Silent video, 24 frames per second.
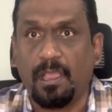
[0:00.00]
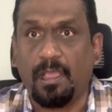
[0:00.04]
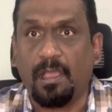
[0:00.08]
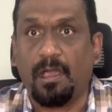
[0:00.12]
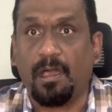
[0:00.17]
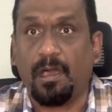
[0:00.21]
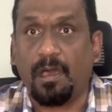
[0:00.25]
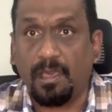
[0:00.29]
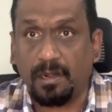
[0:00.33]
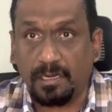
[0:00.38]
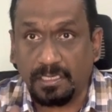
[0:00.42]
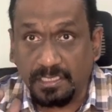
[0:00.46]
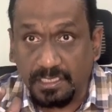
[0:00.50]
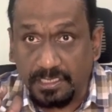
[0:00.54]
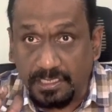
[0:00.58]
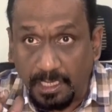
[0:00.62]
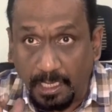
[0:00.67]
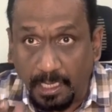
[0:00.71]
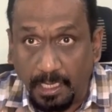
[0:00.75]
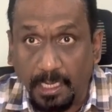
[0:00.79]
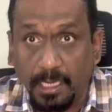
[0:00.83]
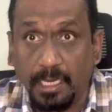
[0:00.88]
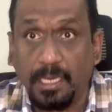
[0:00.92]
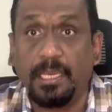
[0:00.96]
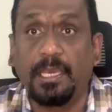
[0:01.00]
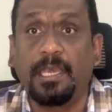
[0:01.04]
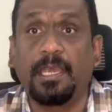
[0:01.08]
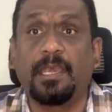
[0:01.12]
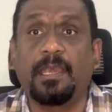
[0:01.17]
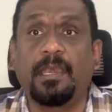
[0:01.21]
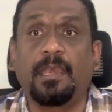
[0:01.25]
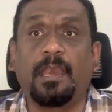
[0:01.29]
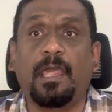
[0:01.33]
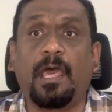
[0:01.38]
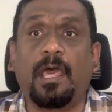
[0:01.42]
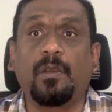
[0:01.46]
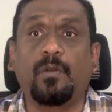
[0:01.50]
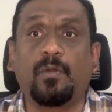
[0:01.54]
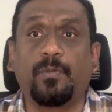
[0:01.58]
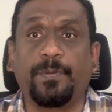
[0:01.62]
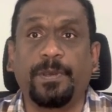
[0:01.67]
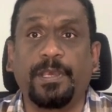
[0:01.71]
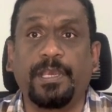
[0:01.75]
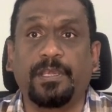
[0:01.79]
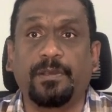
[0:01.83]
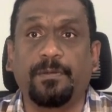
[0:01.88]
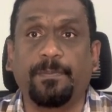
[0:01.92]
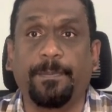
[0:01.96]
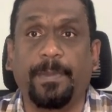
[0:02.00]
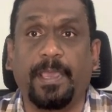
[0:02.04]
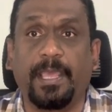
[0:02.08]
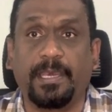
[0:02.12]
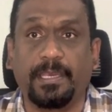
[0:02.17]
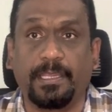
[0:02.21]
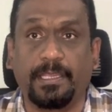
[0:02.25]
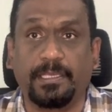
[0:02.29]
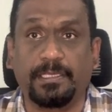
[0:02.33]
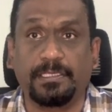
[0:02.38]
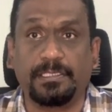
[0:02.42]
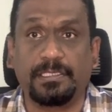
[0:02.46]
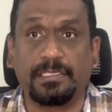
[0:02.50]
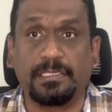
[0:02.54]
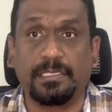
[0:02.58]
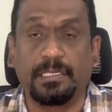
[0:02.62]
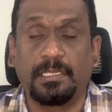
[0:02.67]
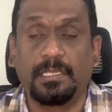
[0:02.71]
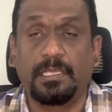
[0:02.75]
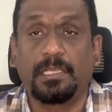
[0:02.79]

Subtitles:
are still in non-open item managed,